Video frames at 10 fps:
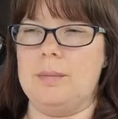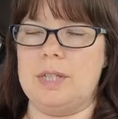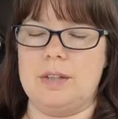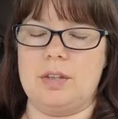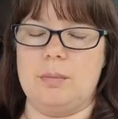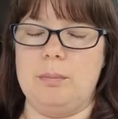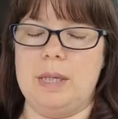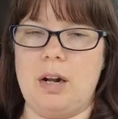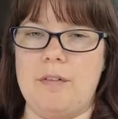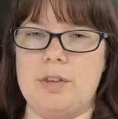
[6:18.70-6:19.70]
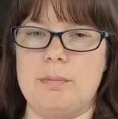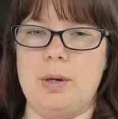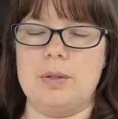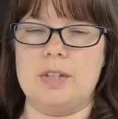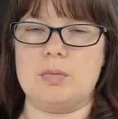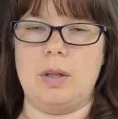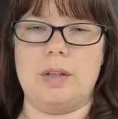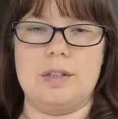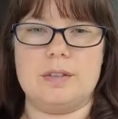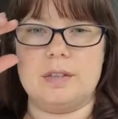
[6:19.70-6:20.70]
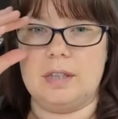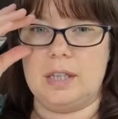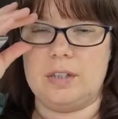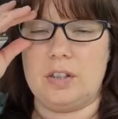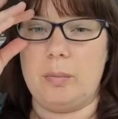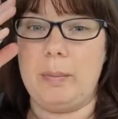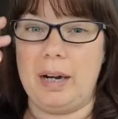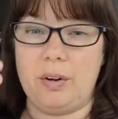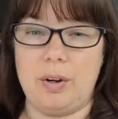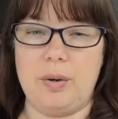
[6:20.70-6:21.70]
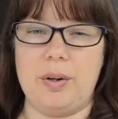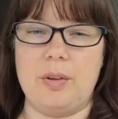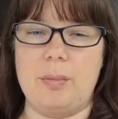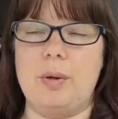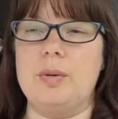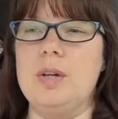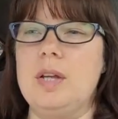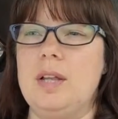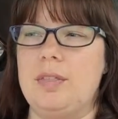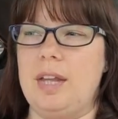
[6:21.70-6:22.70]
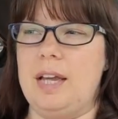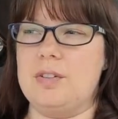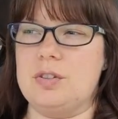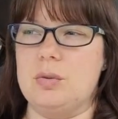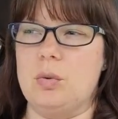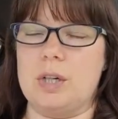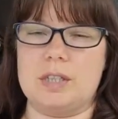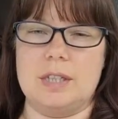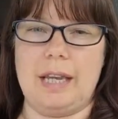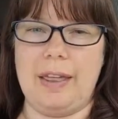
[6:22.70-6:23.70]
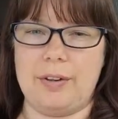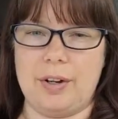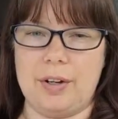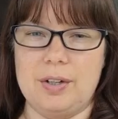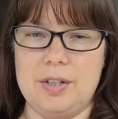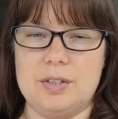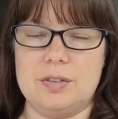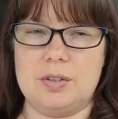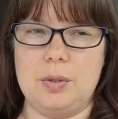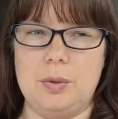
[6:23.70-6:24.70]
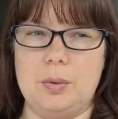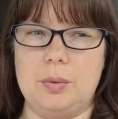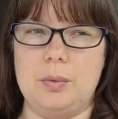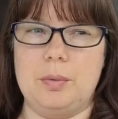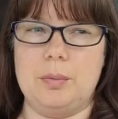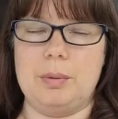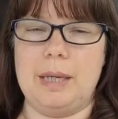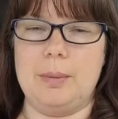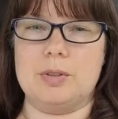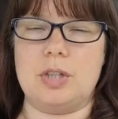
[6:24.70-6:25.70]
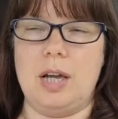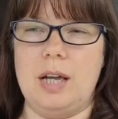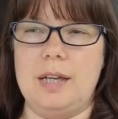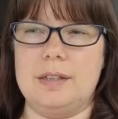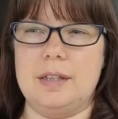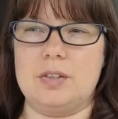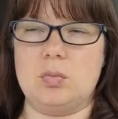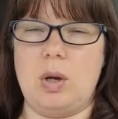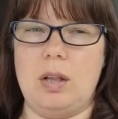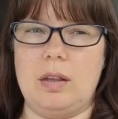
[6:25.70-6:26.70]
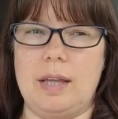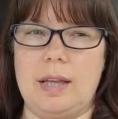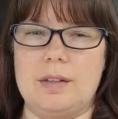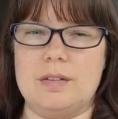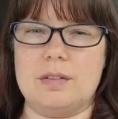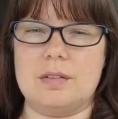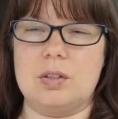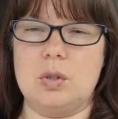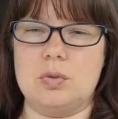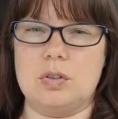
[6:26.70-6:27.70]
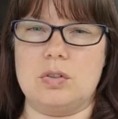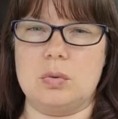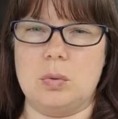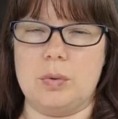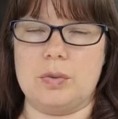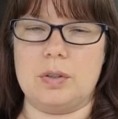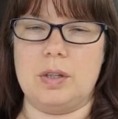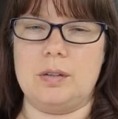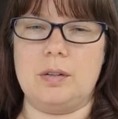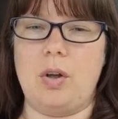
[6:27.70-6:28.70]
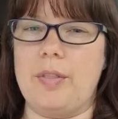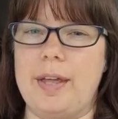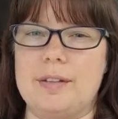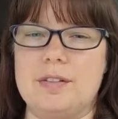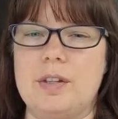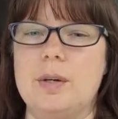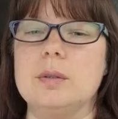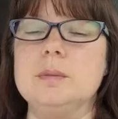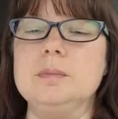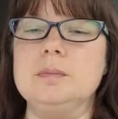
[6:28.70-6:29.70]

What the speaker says: take the meat off the bone as well as get to the marrow under the bone. They had to work together to be able to hunt as well as use the tools and all that. So